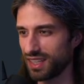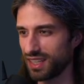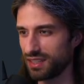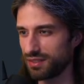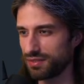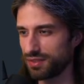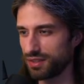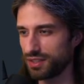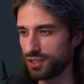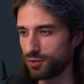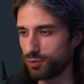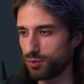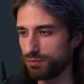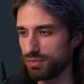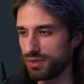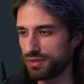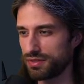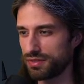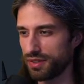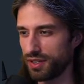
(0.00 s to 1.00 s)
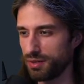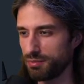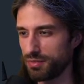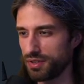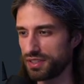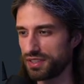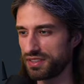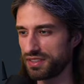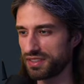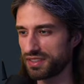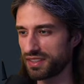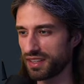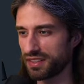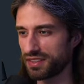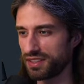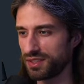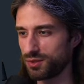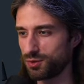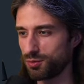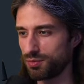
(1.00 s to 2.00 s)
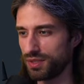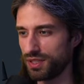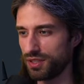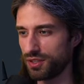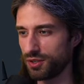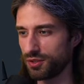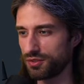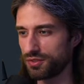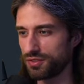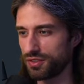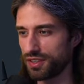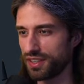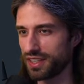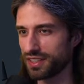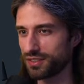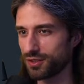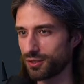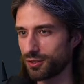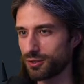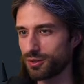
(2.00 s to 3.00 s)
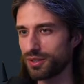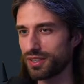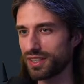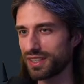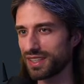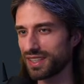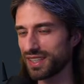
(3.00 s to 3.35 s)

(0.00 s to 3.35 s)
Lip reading: I thought this would be fun, but it is starting to be not fun at all.